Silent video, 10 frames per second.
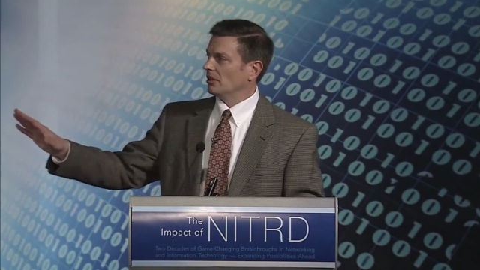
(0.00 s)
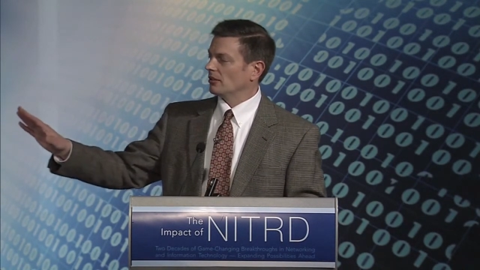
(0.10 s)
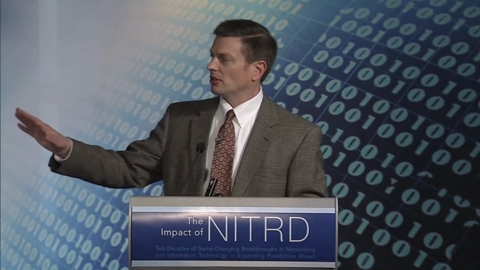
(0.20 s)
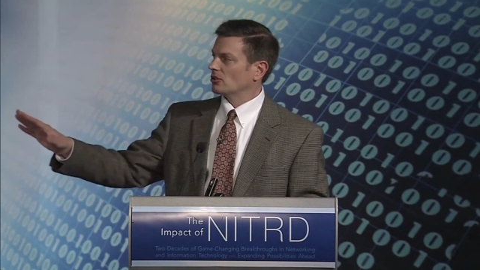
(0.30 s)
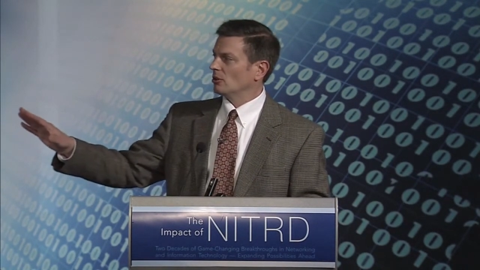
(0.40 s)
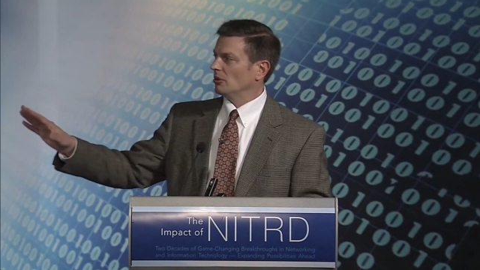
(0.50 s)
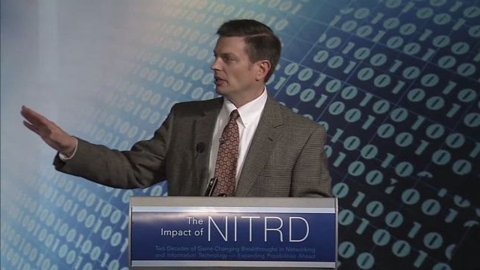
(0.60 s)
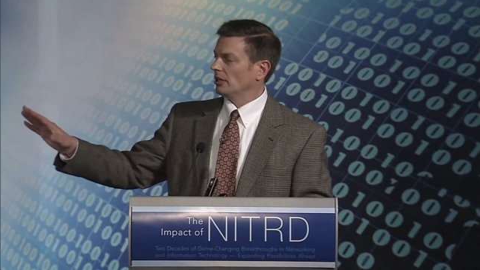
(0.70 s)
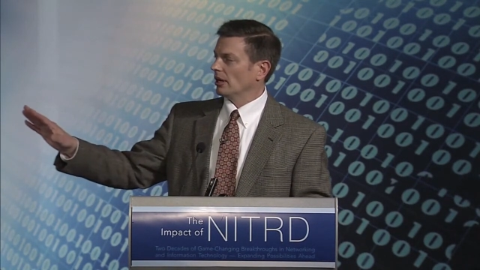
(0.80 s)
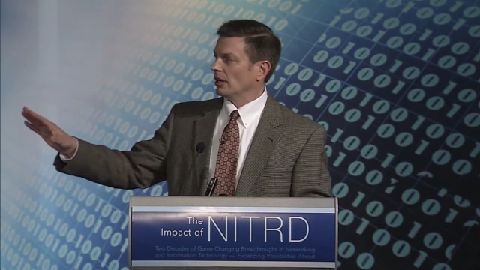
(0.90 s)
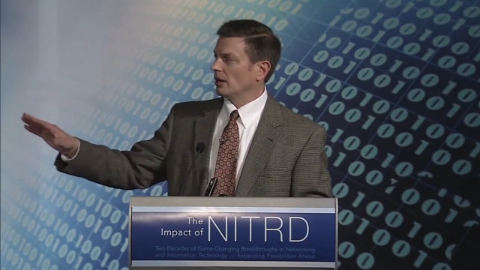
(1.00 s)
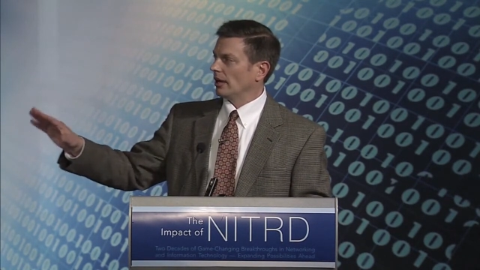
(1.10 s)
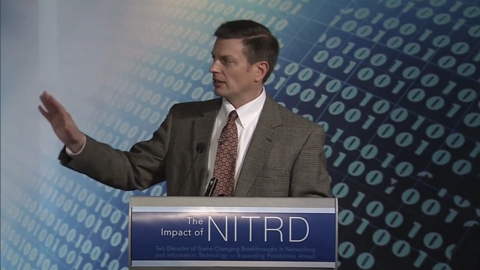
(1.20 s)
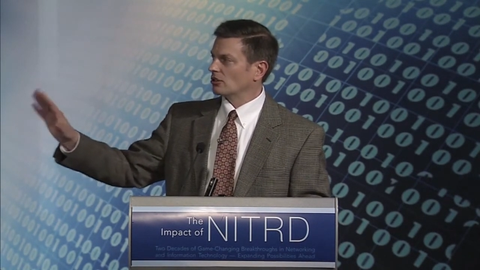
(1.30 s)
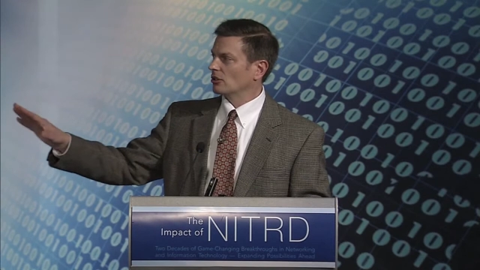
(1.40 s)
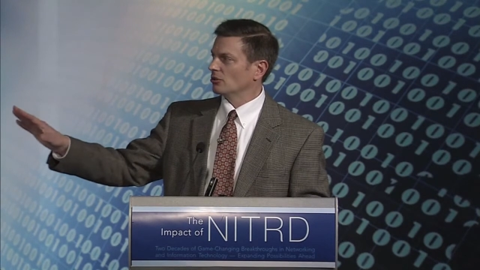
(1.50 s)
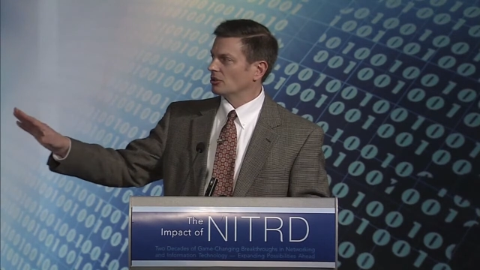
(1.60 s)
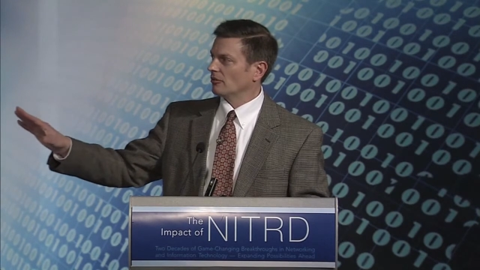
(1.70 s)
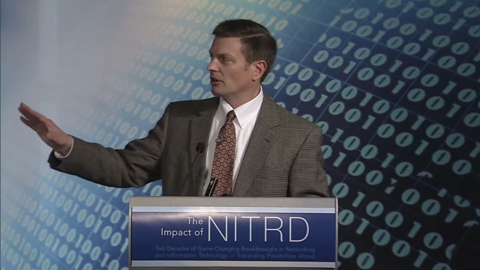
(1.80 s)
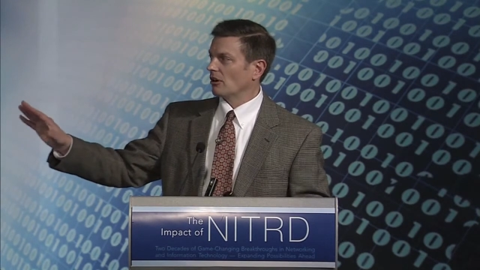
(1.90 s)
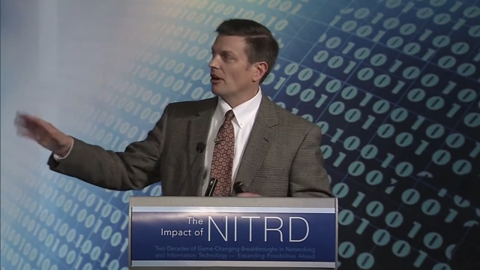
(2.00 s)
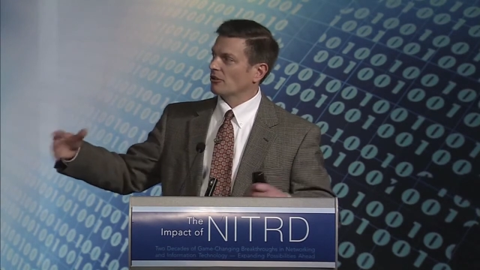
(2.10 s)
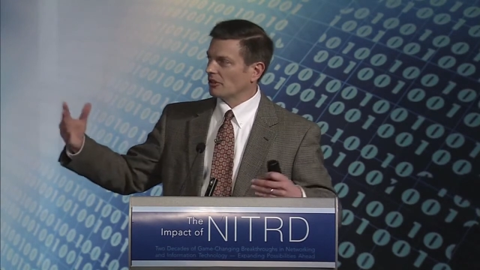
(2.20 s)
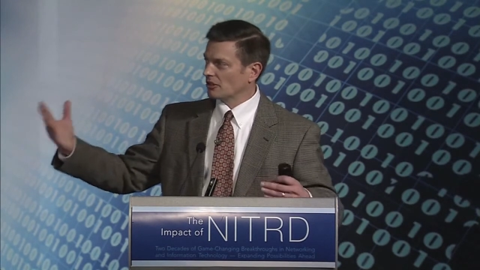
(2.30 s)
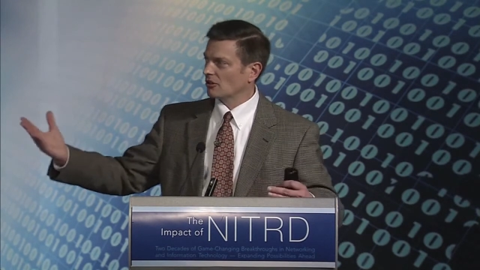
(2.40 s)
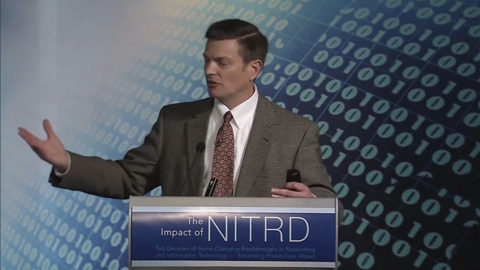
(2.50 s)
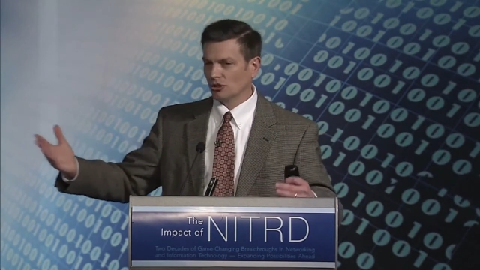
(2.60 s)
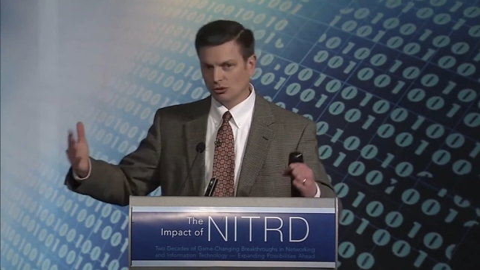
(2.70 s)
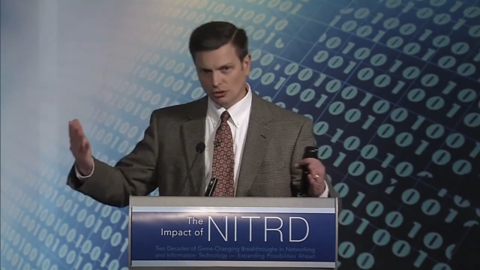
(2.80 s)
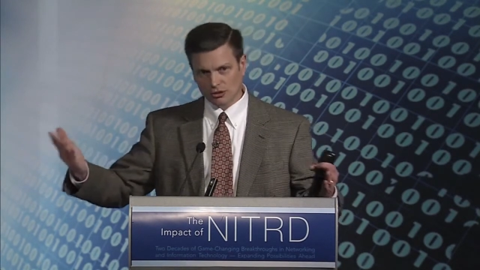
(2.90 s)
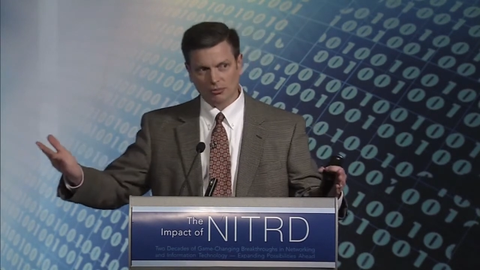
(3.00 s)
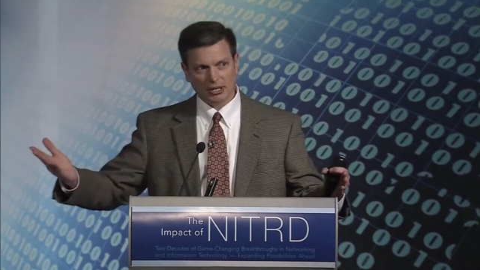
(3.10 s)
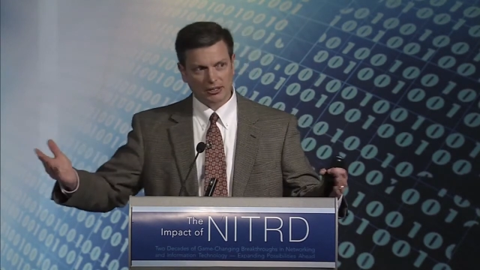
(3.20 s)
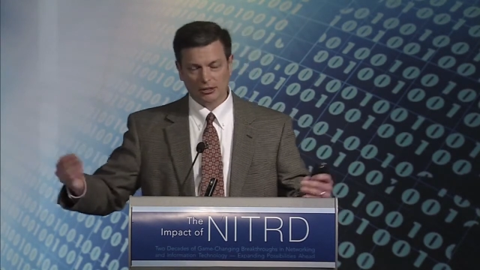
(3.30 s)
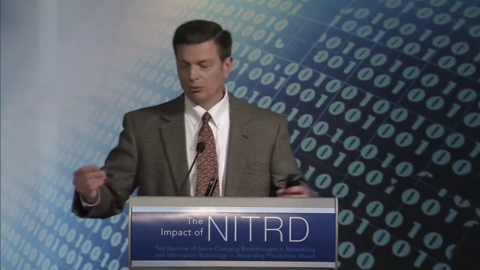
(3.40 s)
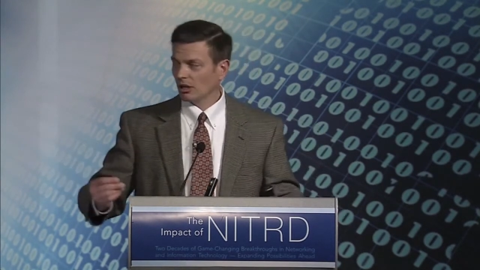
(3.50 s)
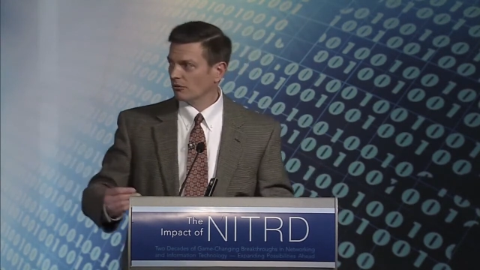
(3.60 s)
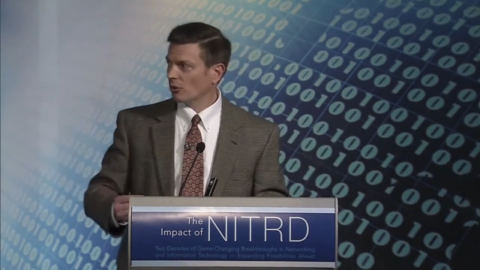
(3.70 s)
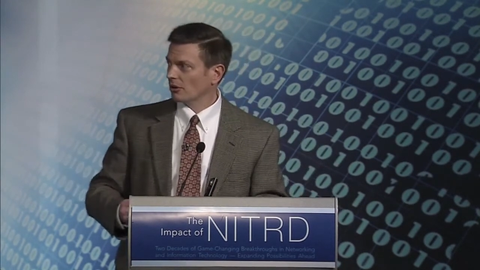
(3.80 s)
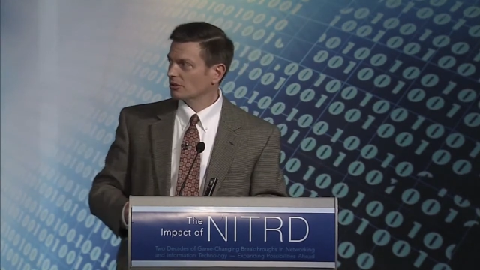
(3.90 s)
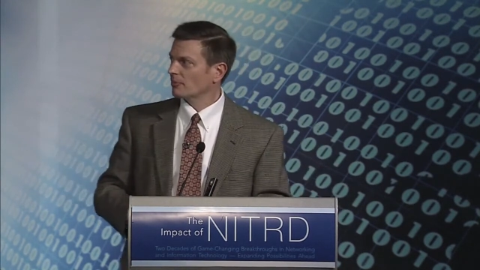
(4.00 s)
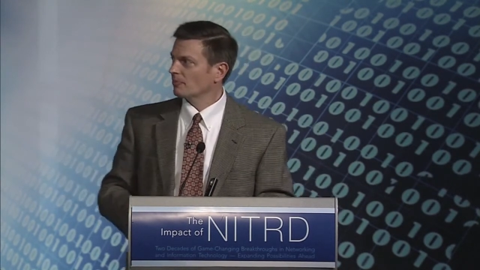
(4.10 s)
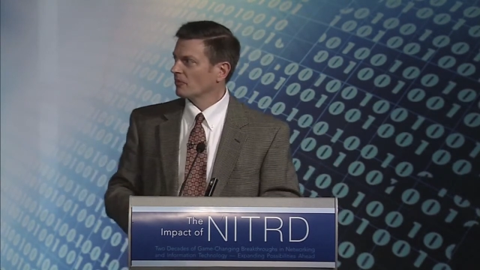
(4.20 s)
this to be exclusive. There are other things officials could submit as well, of course.